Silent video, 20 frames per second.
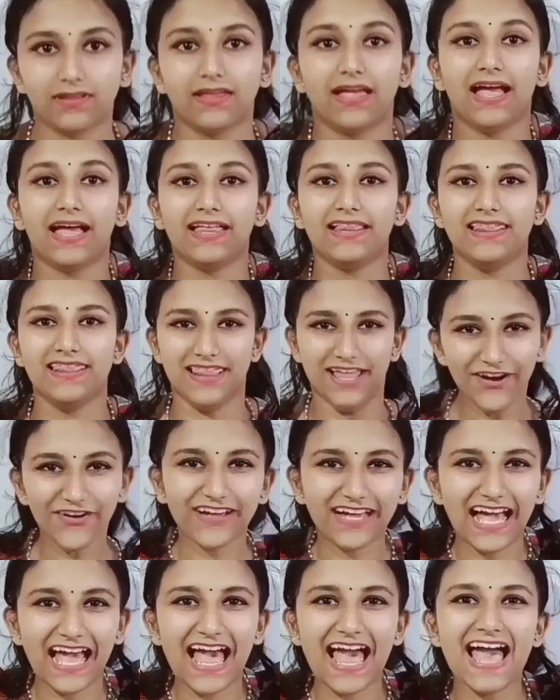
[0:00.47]
Hello
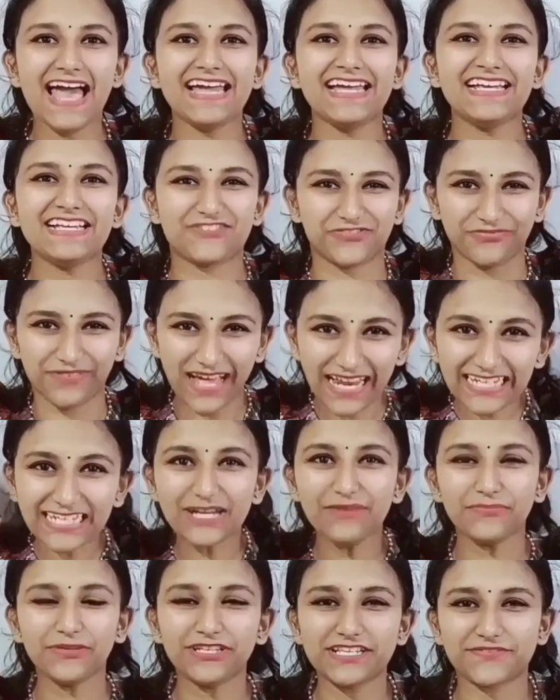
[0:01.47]
guys, welcome
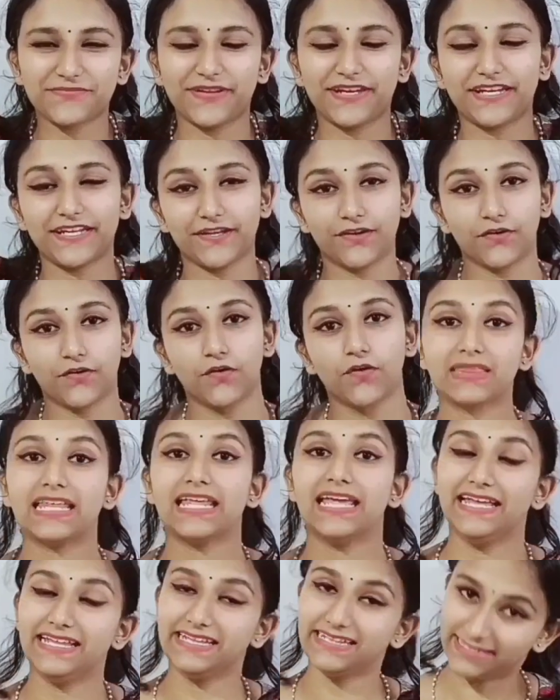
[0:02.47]
to this video.
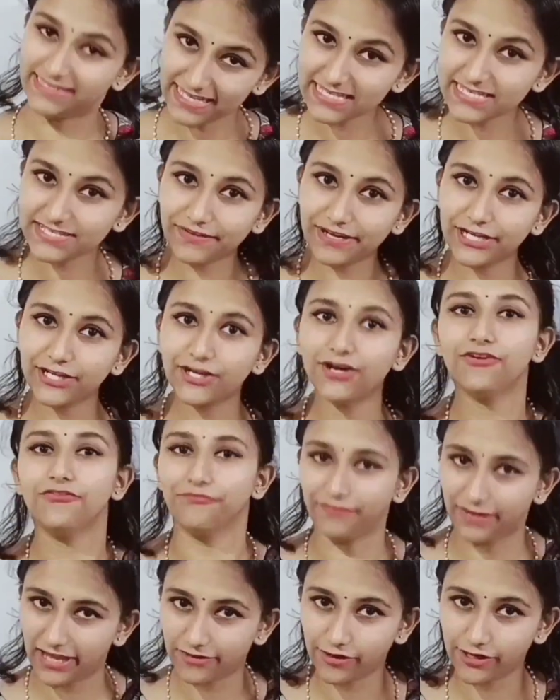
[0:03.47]
In this video, we
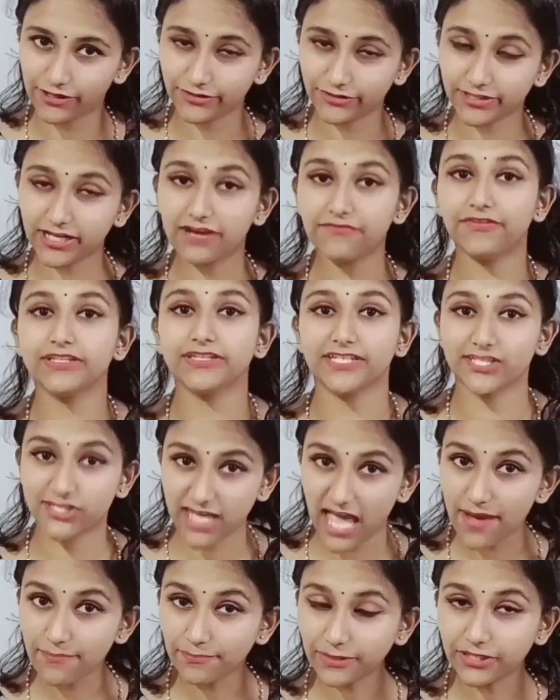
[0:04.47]
are going to cover the
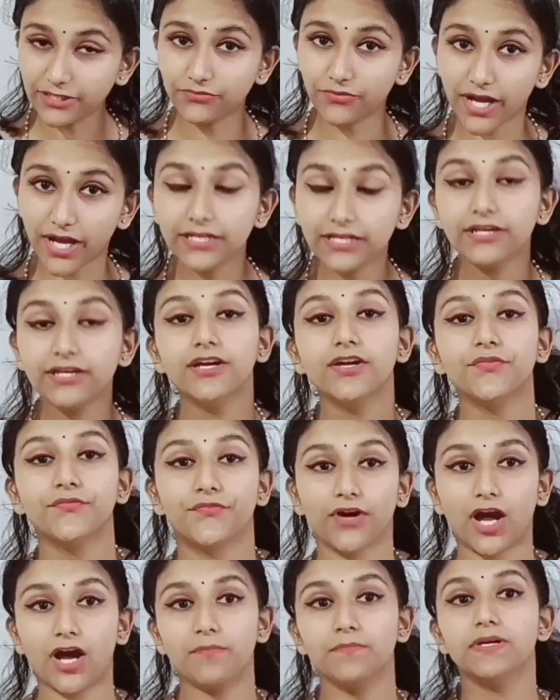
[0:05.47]
chapter 1
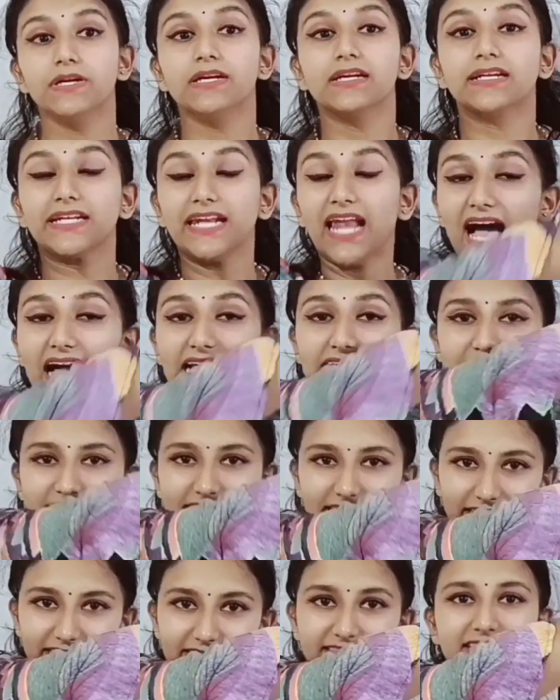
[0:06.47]
from class
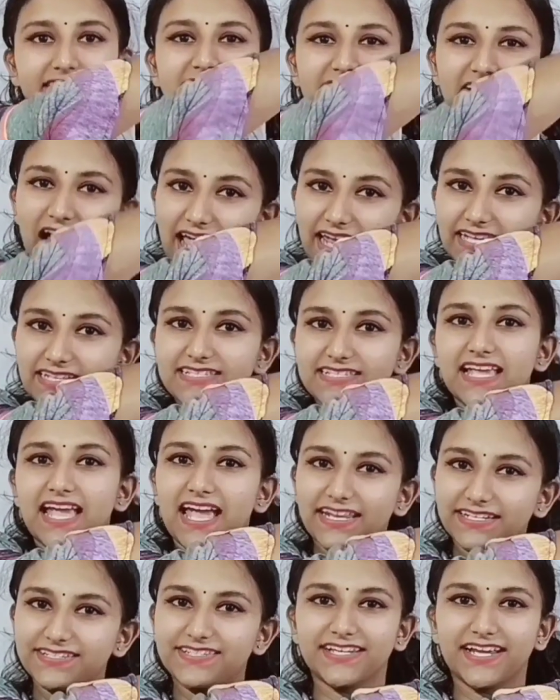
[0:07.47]
6th science
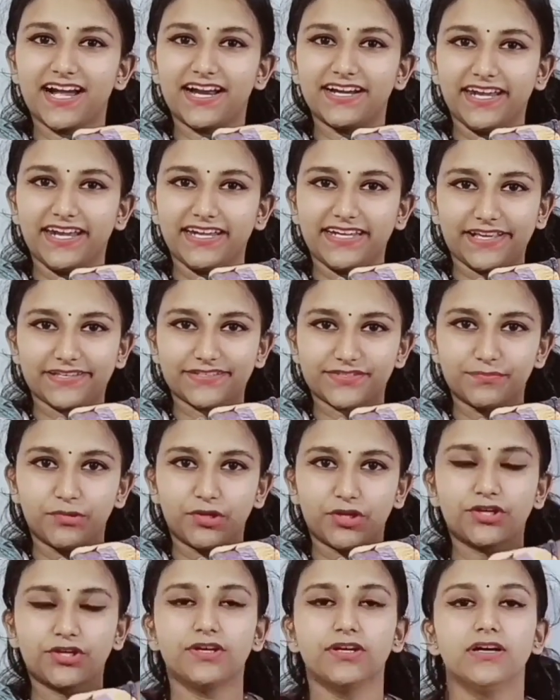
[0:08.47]
NCERT
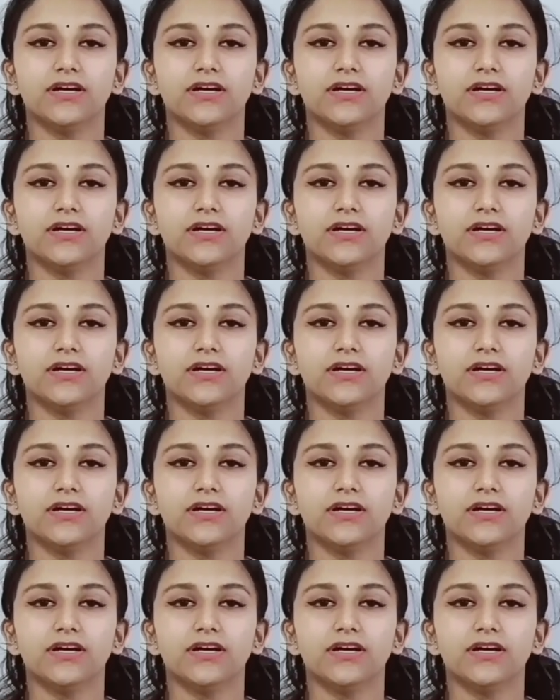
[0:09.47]
textbook.